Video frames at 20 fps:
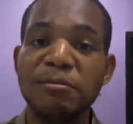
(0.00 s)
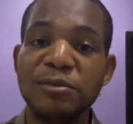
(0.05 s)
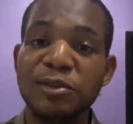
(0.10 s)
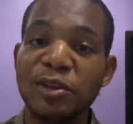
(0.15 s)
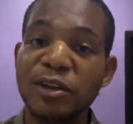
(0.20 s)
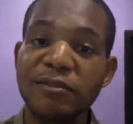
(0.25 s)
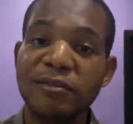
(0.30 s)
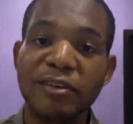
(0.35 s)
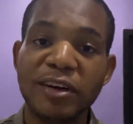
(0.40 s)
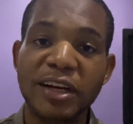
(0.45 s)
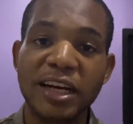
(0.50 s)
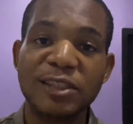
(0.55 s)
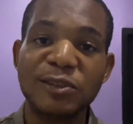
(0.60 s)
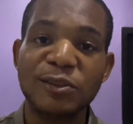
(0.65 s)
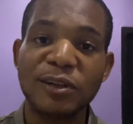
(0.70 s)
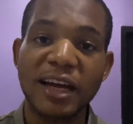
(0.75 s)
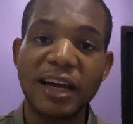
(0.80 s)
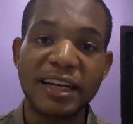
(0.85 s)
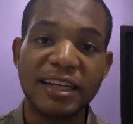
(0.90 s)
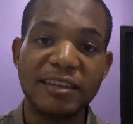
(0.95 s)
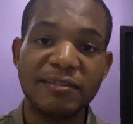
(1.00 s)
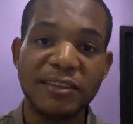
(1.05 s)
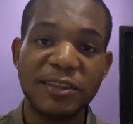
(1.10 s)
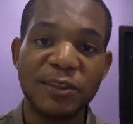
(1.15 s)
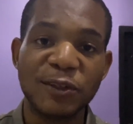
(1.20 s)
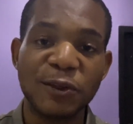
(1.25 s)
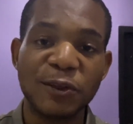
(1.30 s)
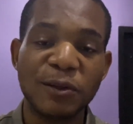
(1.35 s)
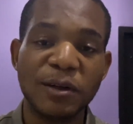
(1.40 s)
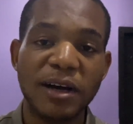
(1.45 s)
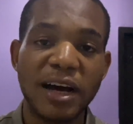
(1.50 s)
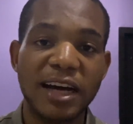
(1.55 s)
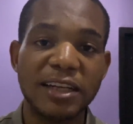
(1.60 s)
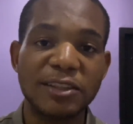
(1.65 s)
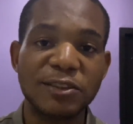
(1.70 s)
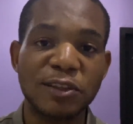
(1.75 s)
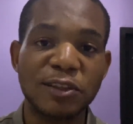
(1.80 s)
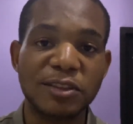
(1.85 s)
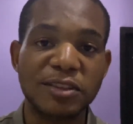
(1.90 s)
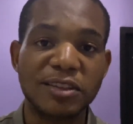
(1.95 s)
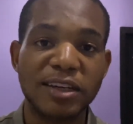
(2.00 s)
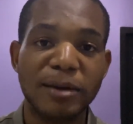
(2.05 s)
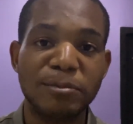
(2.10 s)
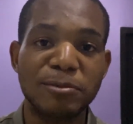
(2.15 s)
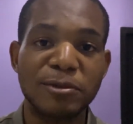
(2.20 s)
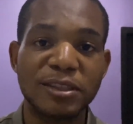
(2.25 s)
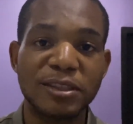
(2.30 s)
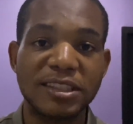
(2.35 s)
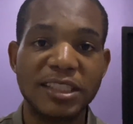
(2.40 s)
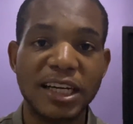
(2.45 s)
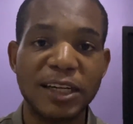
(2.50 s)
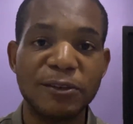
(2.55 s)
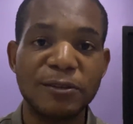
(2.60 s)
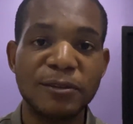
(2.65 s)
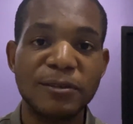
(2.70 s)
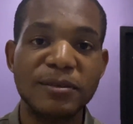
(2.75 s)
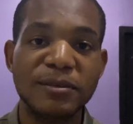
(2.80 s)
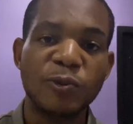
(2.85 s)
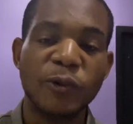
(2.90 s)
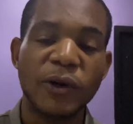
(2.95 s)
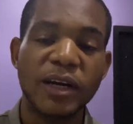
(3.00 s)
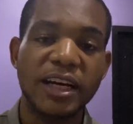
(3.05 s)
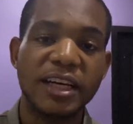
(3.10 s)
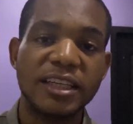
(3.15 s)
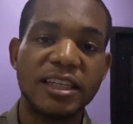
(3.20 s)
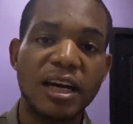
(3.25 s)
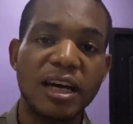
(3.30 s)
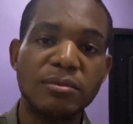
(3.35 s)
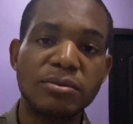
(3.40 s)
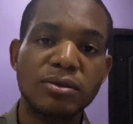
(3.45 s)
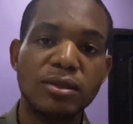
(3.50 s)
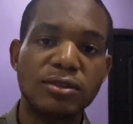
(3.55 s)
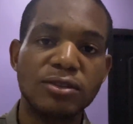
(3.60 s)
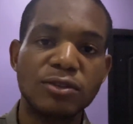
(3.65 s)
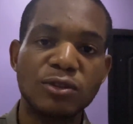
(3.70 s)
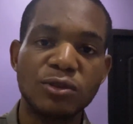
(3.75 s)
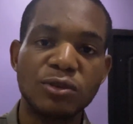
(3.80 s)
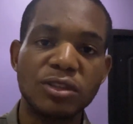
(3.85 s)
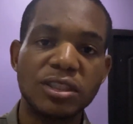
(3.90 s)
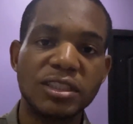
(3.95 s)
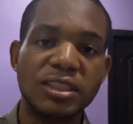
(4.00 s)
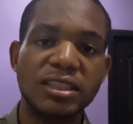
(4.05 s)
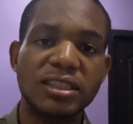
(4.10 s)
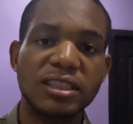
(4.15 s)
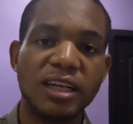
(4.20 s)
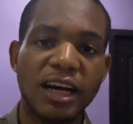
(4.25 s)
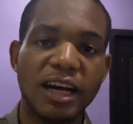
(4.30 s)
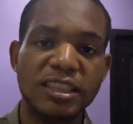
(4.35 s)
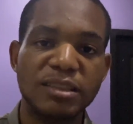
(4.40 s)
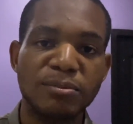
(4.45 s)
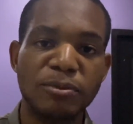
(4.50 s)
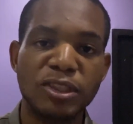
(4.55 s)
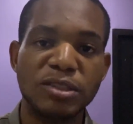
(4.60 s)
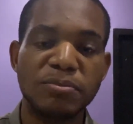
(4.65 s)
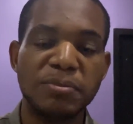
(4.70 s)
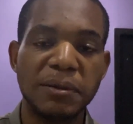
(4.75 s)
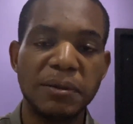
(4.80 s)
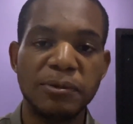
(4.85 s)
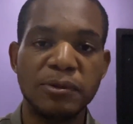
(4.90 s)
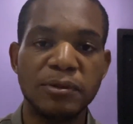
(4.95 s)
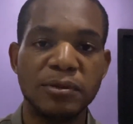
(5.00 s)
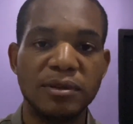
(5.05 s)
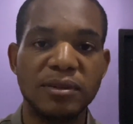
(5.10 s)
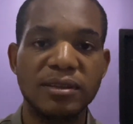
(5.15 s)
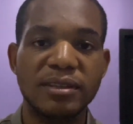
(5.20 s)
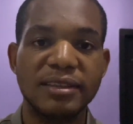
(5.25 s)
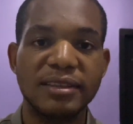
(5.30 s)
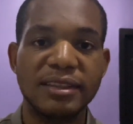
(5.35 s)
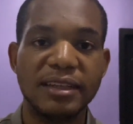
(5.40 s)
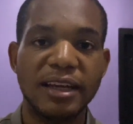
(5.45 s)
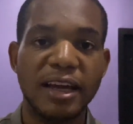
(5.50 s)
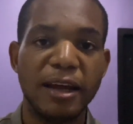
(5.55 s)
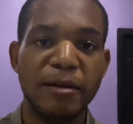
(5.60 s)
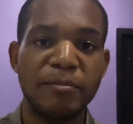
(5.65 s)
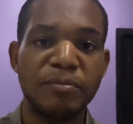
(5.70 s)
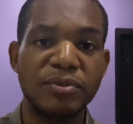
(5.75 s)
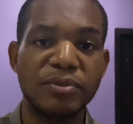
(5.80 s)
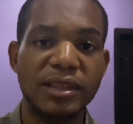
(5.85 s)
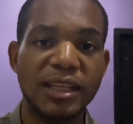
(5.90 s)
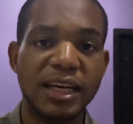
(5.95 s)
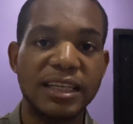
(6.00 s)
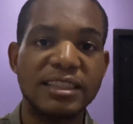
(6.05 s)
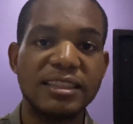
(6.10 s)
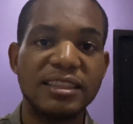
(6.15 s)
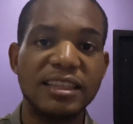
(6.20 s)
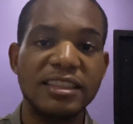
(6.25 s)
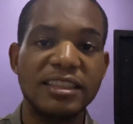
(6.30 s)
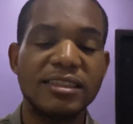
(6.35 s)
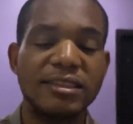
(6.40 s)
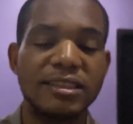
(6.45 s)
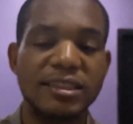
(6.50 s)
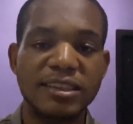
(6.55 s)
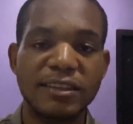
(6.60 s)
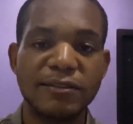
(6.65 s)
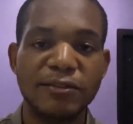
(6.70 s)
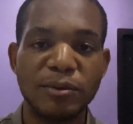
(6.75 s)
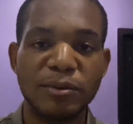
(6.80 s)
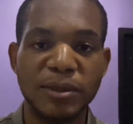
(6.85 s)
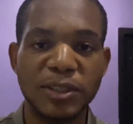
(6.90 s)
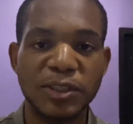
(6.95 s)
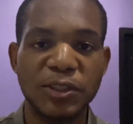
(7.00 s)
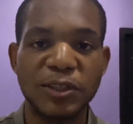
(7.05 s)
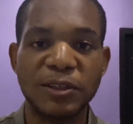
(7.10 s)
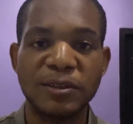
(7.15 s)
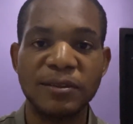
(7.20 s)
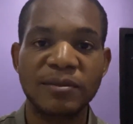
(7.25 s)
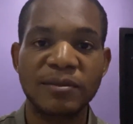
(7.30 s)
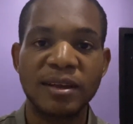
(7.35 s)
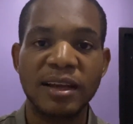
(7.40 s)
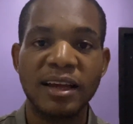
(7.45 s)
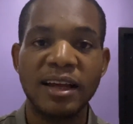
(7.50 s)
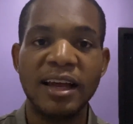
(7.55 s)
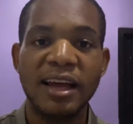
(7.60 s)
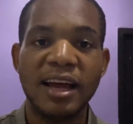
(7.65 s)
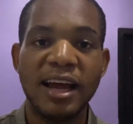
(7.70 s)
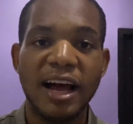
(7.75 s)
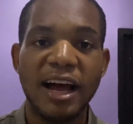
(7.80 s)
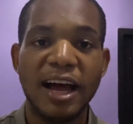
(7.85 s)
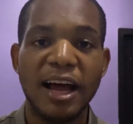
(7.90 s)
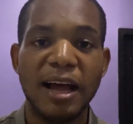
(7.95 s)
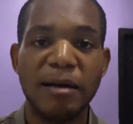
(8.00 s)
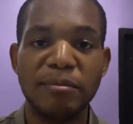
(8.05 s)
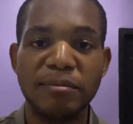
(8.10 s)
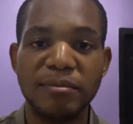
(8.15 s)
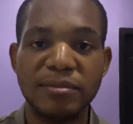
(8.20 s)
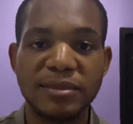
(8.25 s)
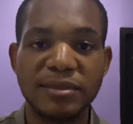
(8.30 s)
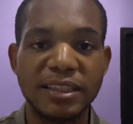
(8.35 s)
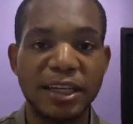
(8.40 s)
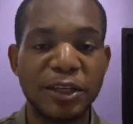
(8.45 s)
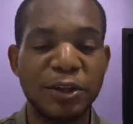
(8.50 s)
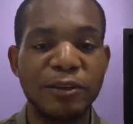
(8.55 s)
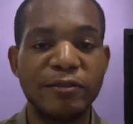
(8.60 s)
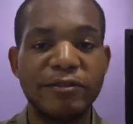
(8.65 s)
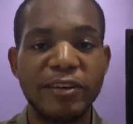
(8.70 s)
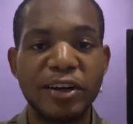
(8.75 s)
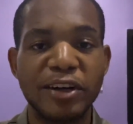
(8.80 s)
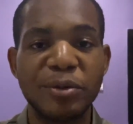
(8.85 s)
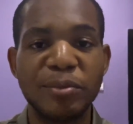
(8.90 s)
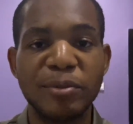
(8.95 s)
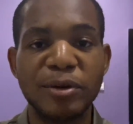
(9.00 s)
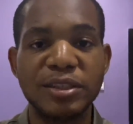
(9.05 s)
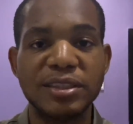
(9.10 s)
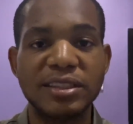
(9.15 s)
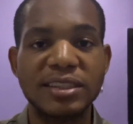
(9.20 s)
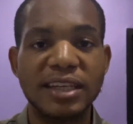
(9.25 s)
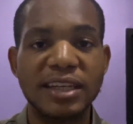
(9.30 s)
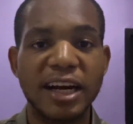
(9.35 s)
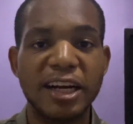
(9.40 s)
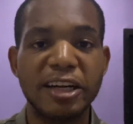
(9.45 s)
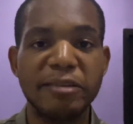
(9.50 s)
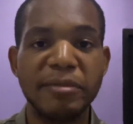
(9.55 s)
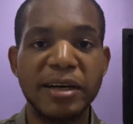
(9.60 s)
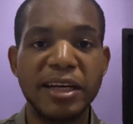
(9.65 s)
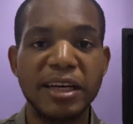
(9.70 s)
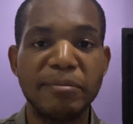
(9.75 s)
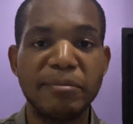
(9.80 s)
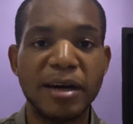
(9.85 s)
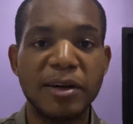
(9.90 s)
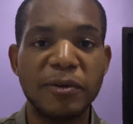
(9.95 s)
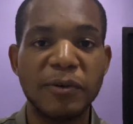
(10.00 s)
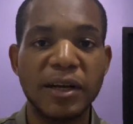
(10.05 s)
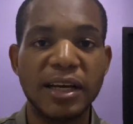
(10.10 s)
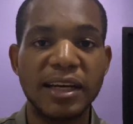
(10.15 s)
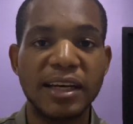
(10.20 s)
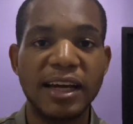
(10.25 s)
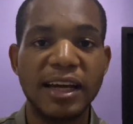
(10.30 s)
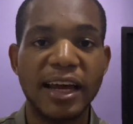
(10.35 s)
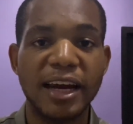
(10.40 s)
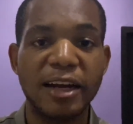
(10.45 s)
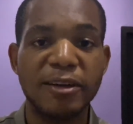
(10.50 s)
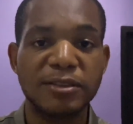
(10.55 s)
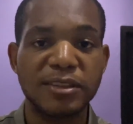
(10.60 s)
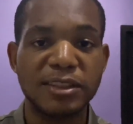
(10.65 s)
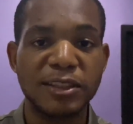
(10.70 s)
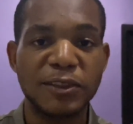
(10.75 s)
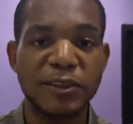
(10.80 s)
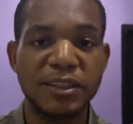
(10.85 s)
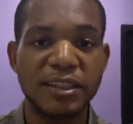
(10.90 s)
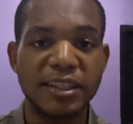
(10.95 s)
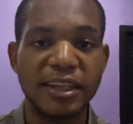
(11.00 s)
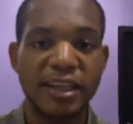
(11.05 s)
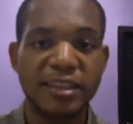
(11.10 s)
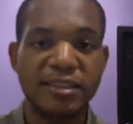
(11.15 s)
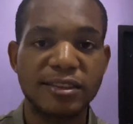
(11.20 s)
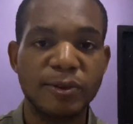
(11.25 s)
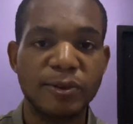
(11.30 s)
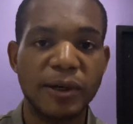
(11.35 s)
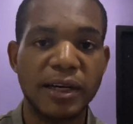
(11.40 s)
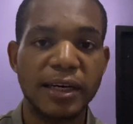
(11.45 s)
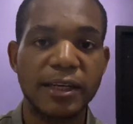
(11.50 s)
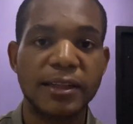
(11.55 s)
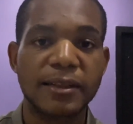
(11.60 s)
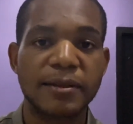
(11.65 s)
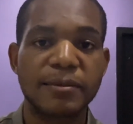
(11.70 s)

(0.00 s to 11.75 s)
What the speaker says: Don't forget to like the video and subscribe to the channel. This way it helps us to reach as much people that need this information. Thank you very much. I remain Emmanuel, and I'll see you in the next one.